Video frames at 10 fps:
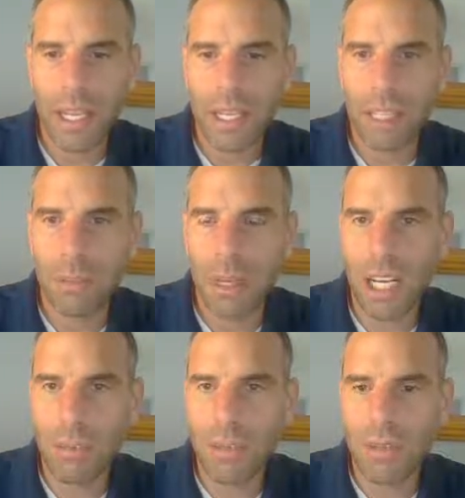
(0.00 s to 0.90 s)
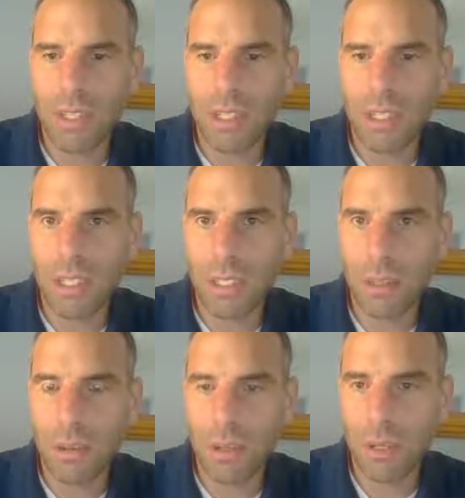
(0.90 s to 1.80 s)
Okay, and in the bottom of
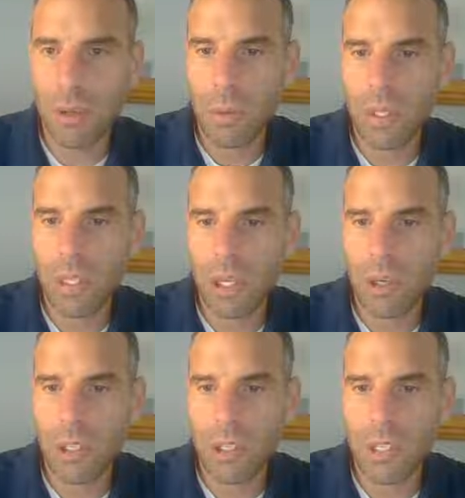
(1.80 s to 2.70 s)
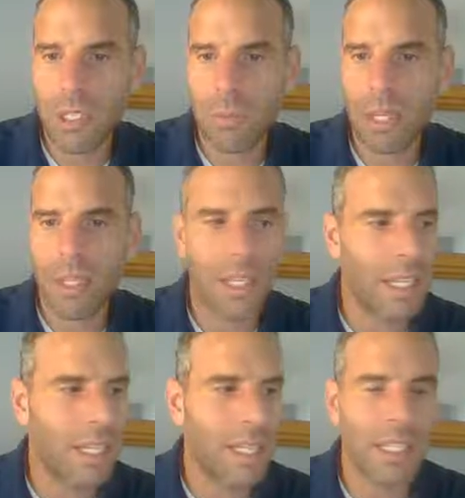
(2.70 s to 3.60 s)
this window, you'll see a
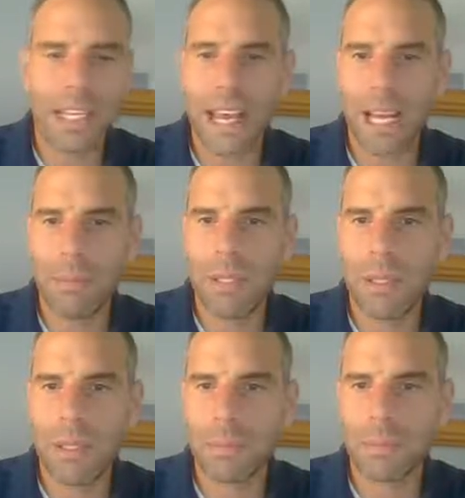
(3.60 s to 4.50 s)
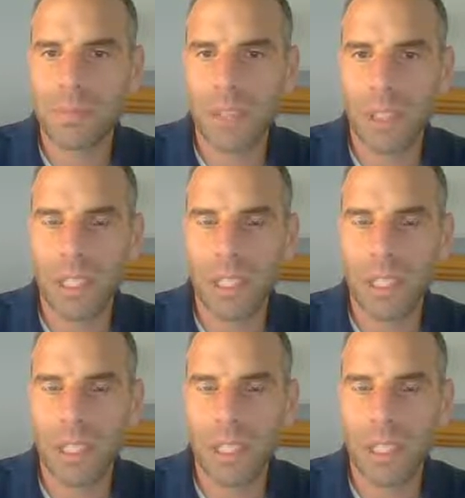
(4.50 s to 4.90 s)
button that says Tabs.